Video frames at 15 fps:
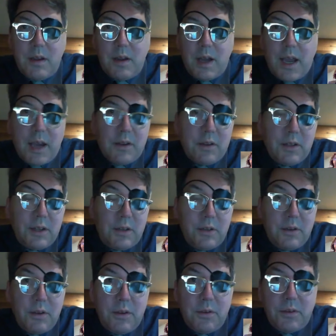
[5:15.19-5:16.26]
I actually do
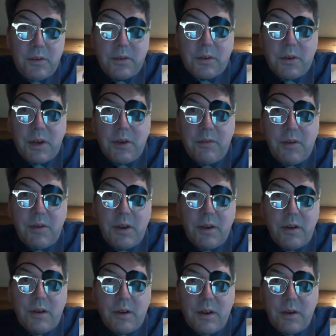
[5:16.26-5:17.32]
use a screen reader
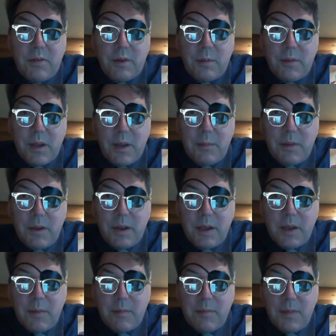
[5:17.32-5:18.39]
from time to time